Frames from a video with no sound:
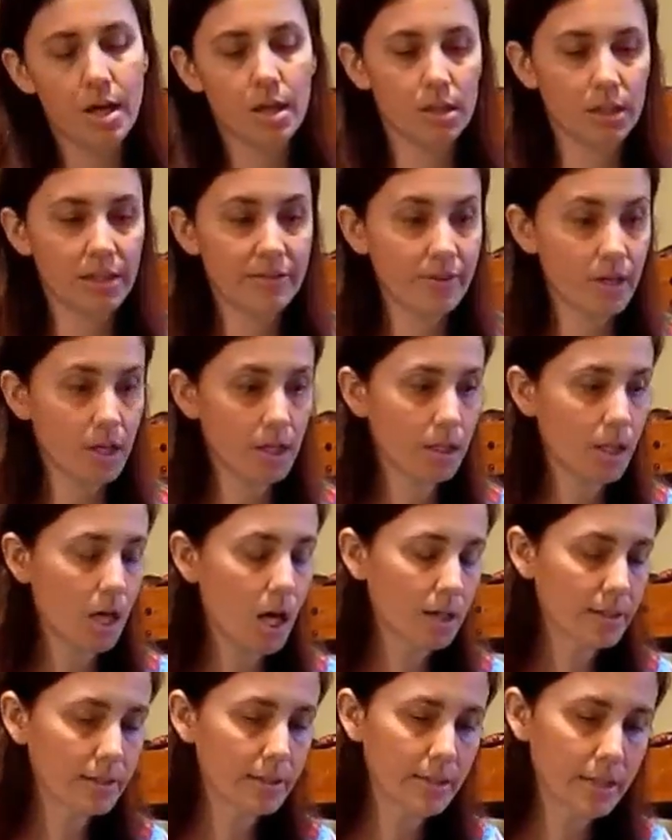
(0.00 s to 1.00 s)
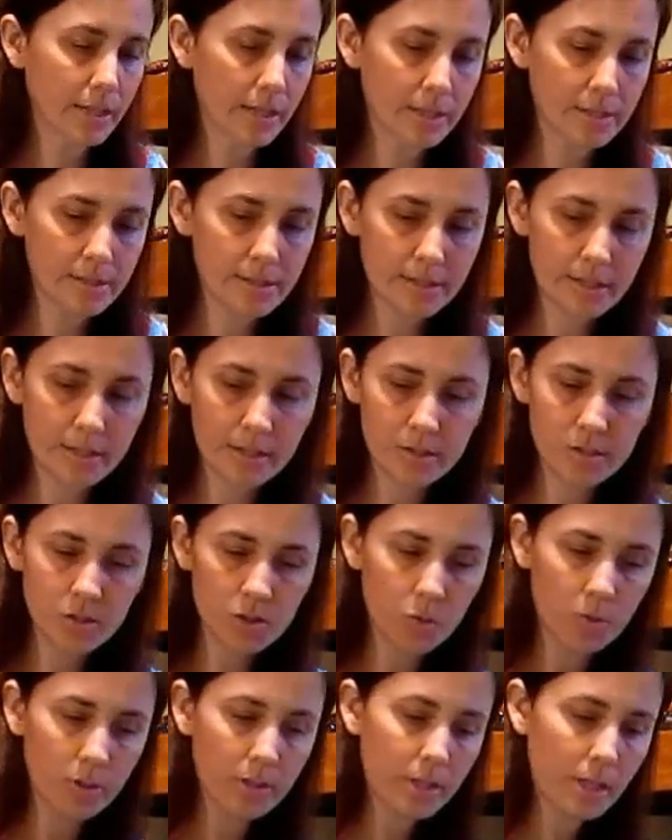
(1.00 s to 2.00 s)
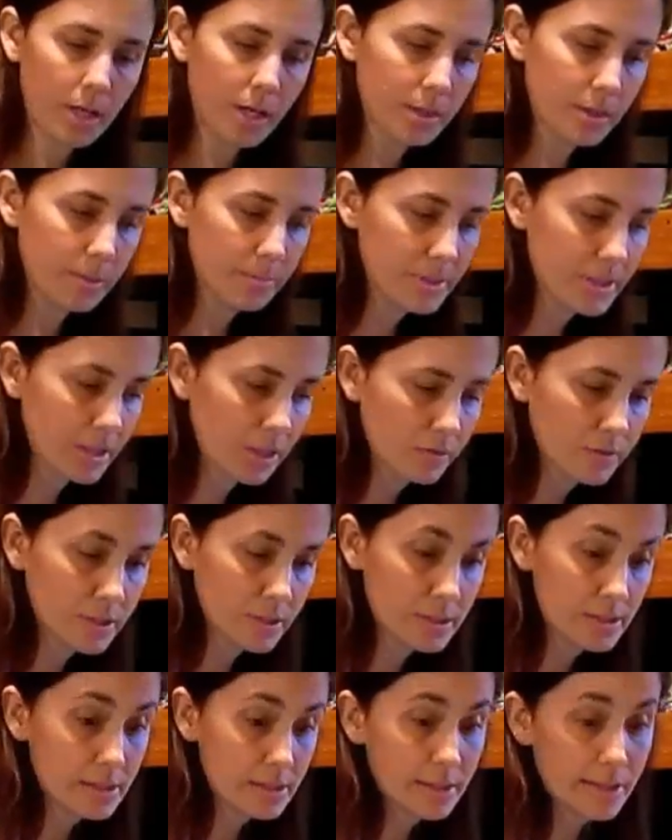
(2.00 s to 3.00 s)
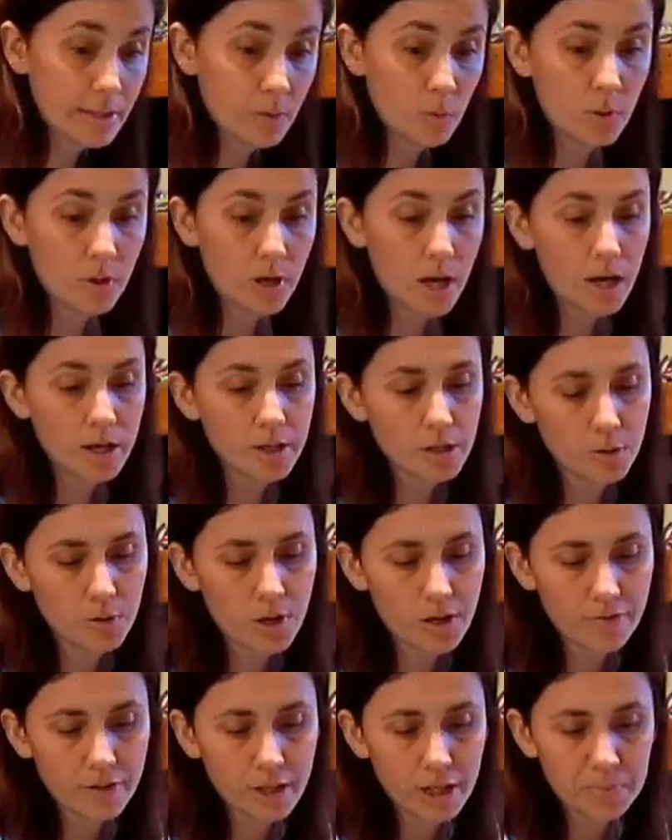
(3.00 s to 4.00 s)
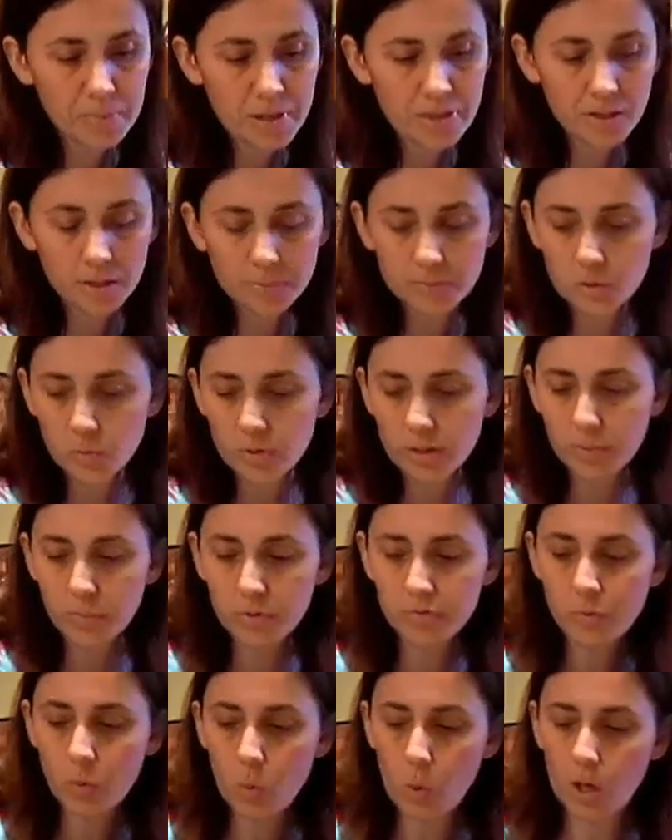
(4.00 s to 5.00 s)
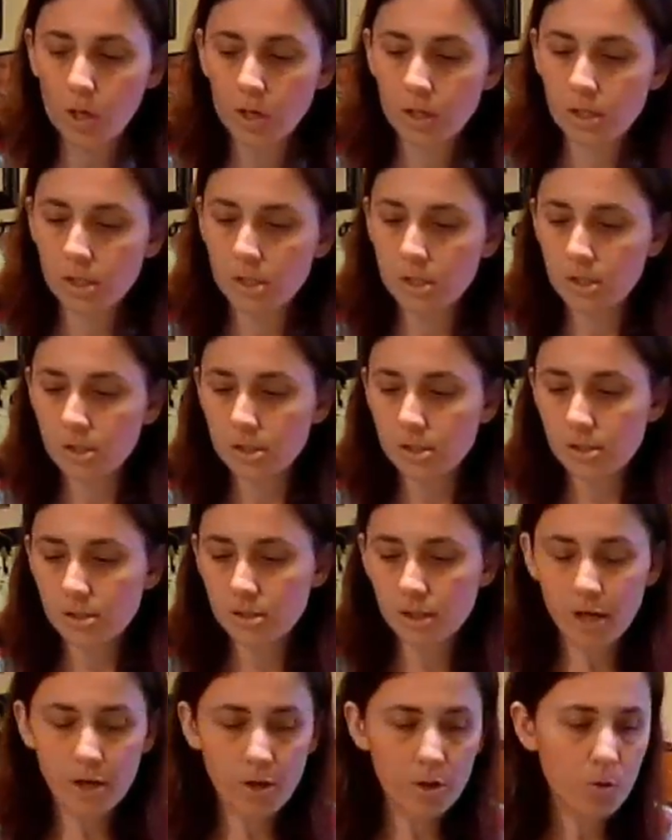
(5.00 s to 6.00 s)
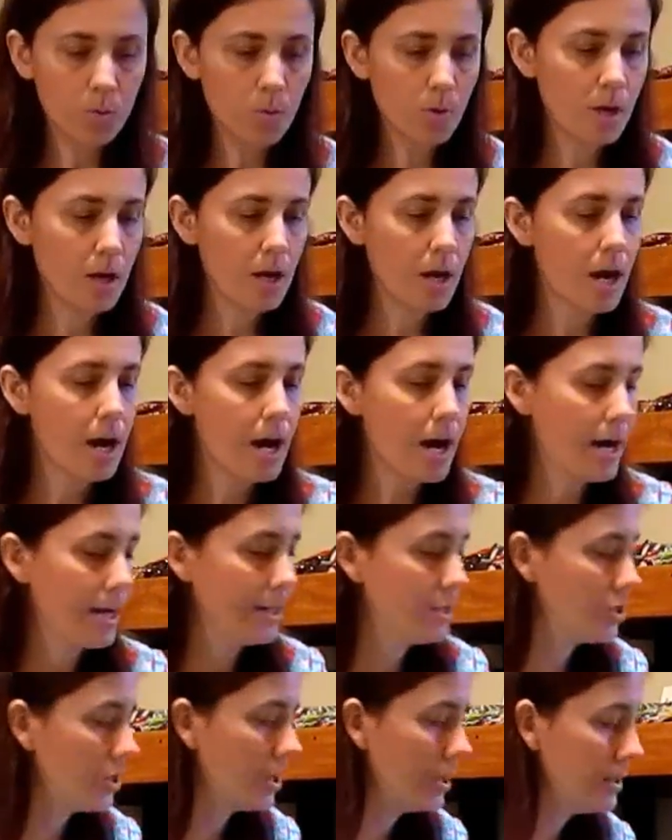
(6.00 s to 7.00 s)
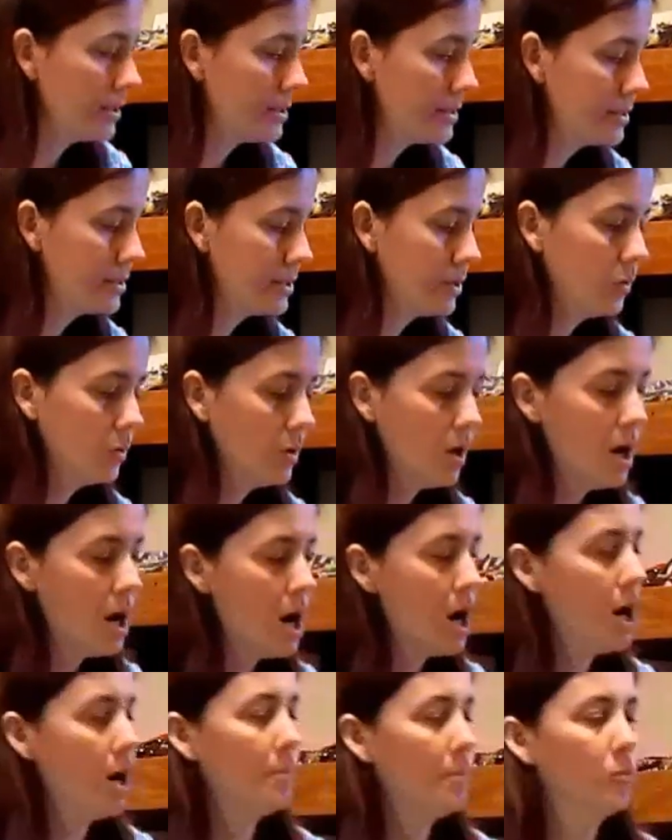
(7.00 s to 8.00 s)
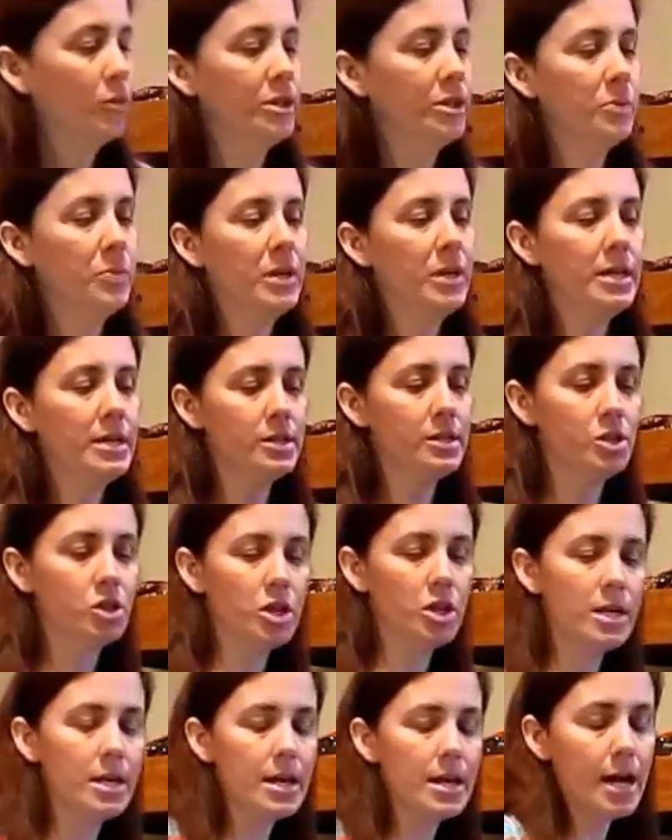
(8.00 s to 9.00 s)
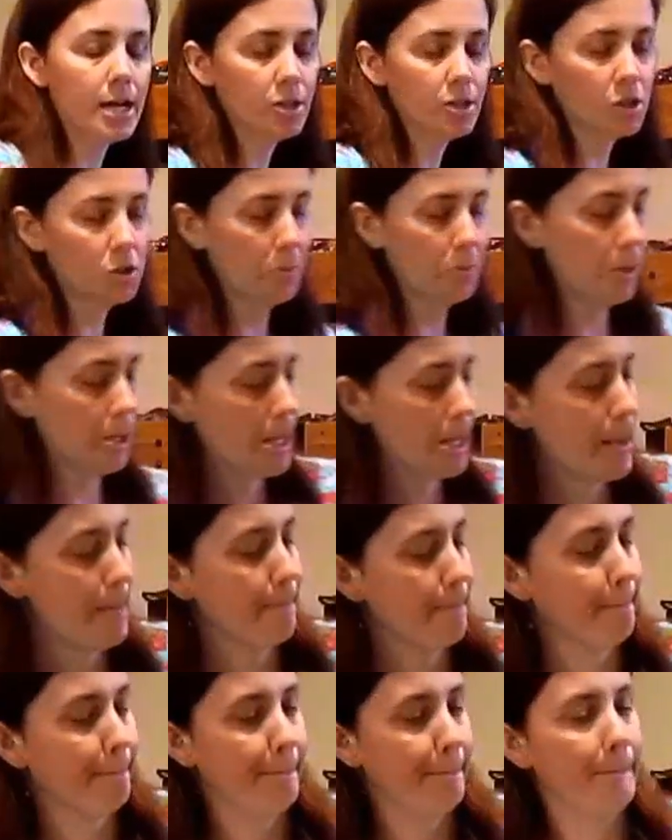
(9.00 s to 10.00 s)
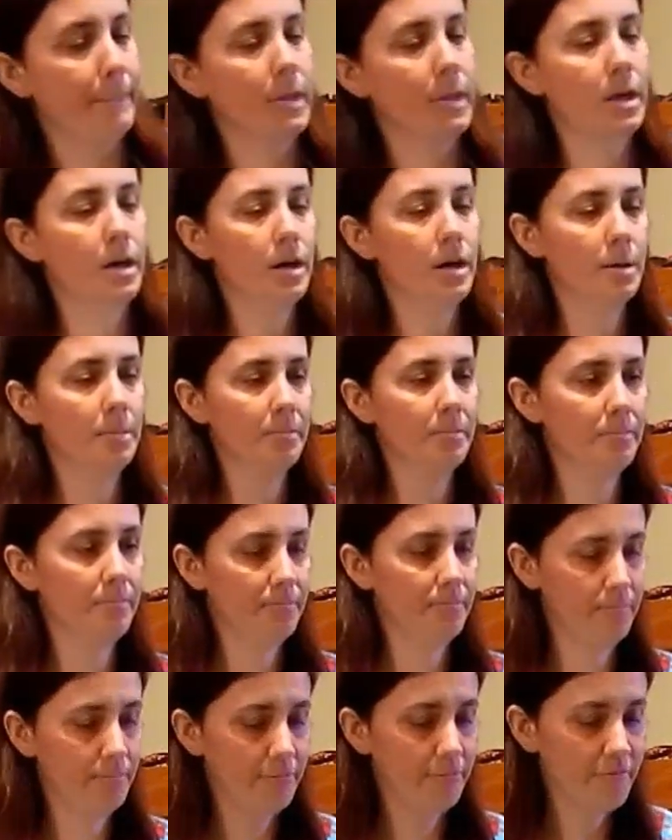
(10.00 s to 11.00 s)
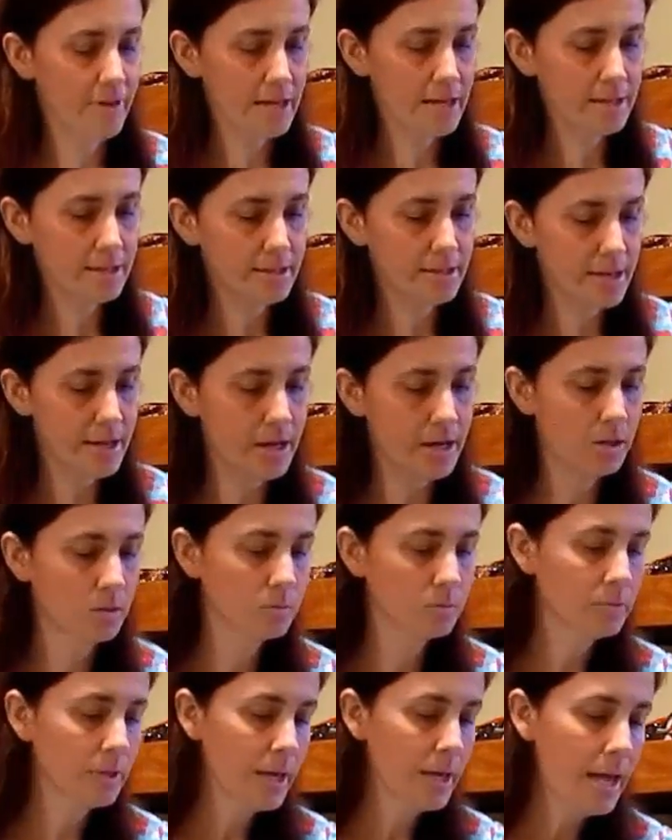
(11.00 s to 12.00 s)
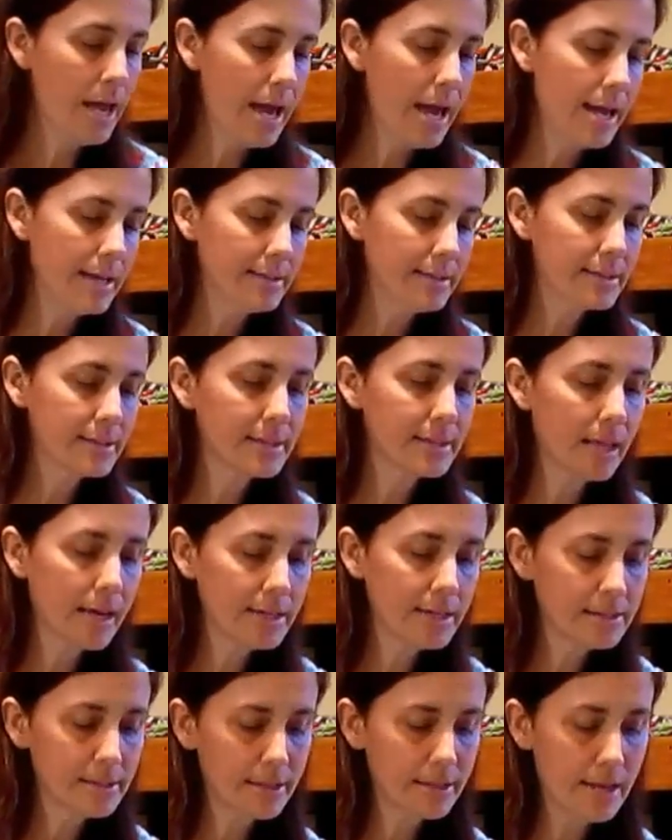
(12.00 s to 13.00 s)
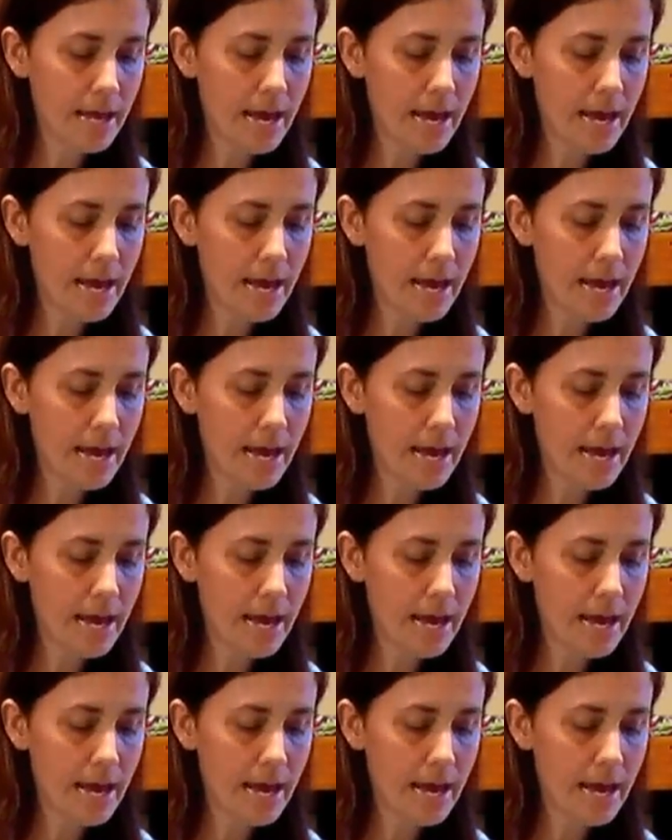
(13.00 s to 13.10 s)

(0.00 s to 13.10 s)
leave it unlocked and the kids get into it and cut themselves, because this thing will cut you. I've cut my thumbs with it before. So I just, with the P&G, I just put it face down and slice it